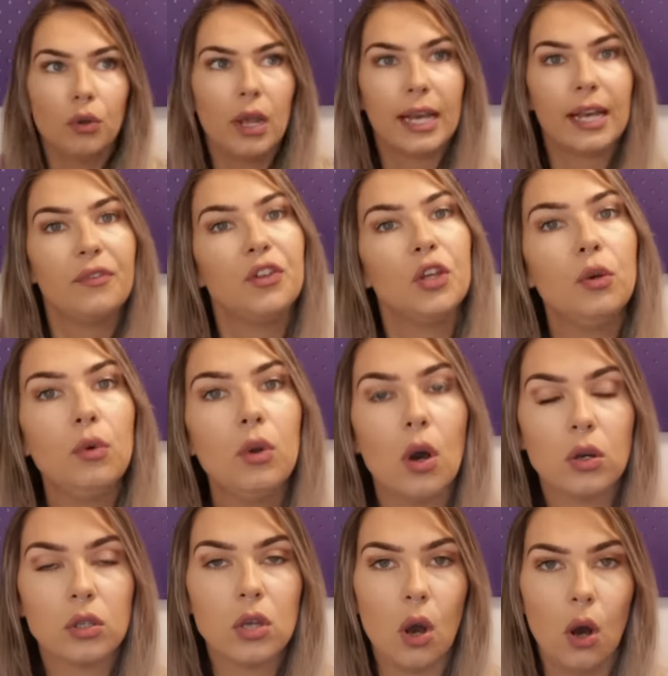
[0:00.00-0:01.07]
Like if you
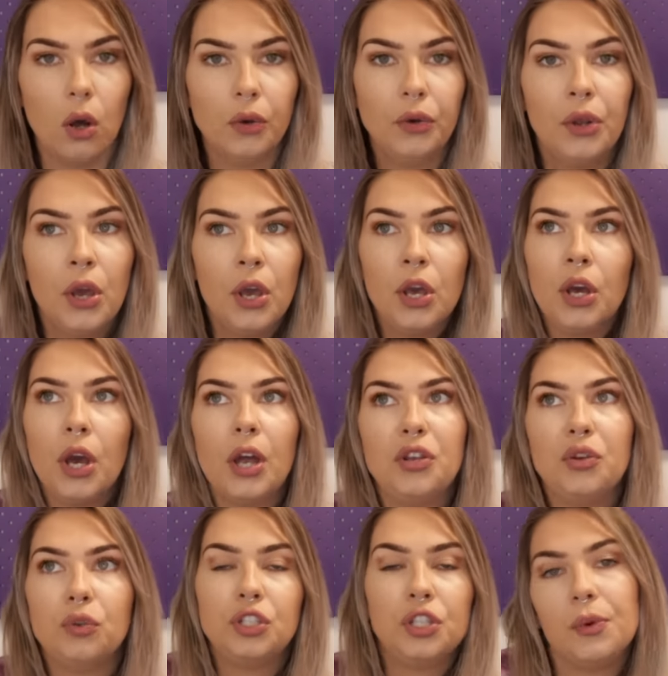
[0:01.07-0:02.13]
logged on and
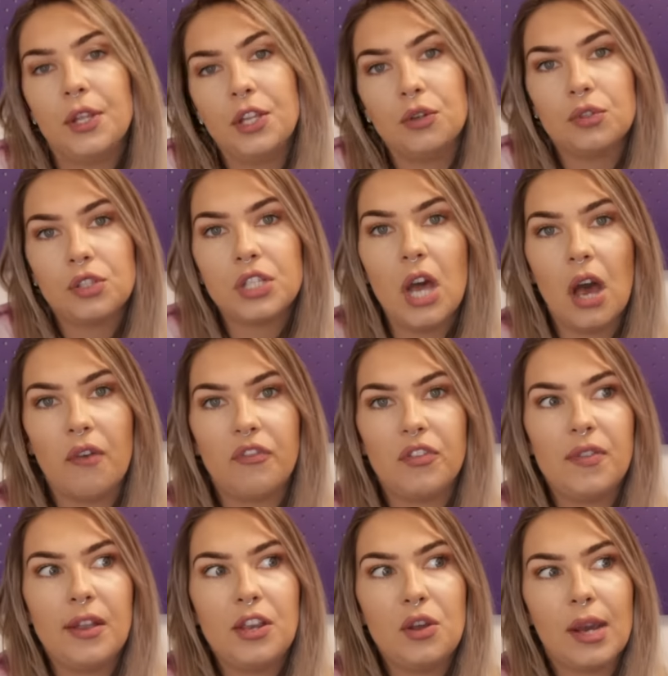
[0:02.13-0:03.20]
you're doing your stuff
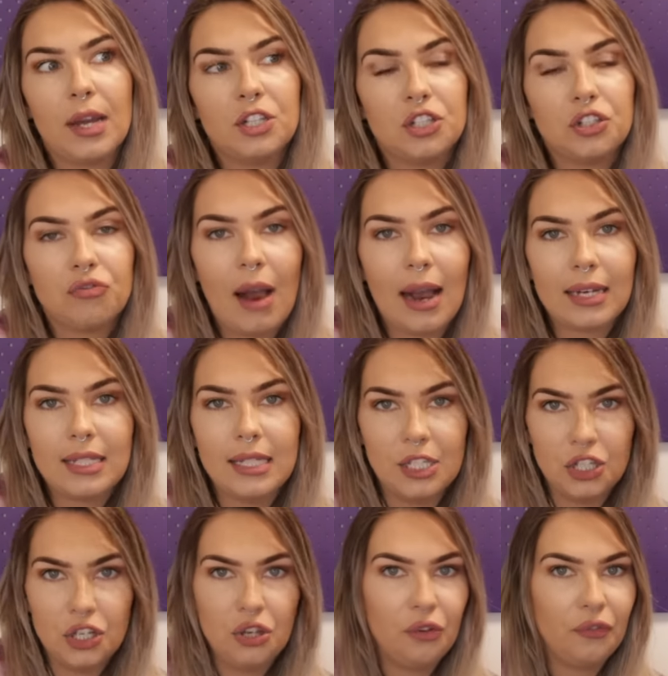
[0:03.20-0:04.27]
and then you get
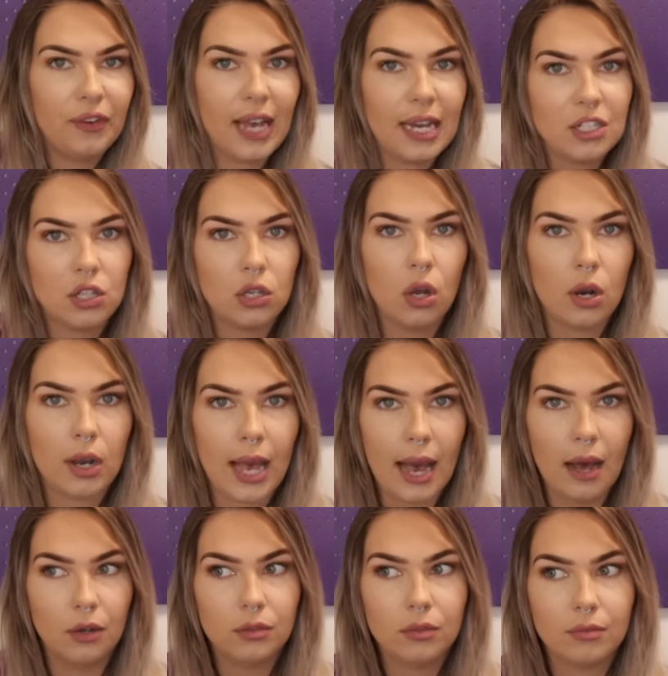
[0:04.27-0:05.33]
distracted and you forget to log
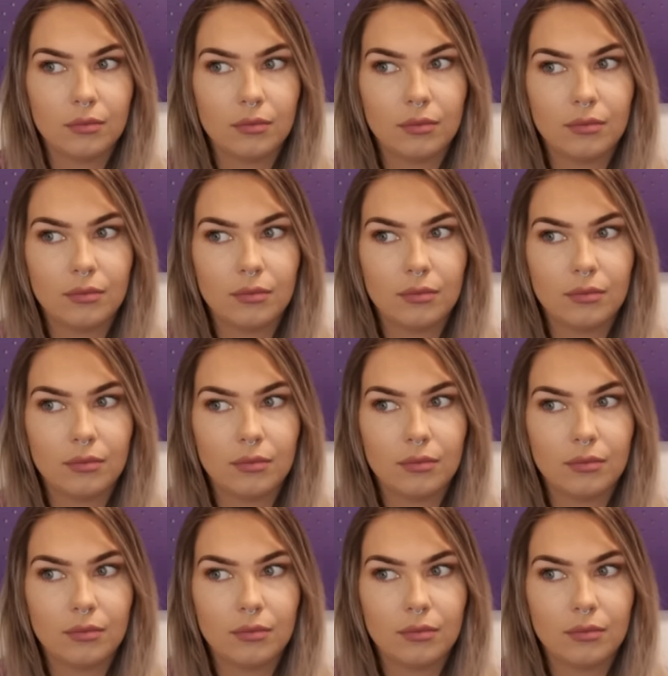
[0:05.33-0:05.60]
out